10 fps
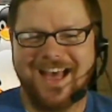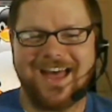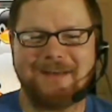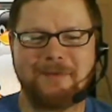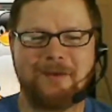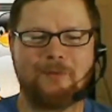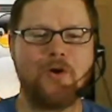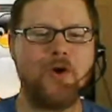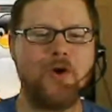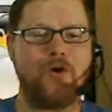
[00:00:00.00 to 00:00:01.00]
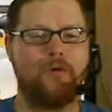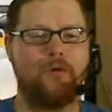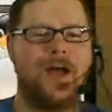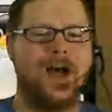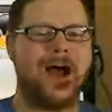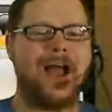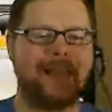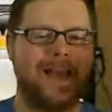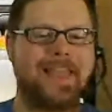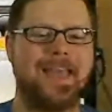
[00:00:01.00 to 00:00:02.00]
and I'm like, whoa, I
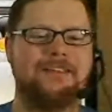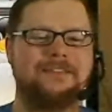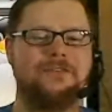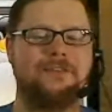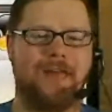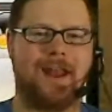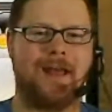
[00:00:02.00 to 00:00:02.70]
can't do that.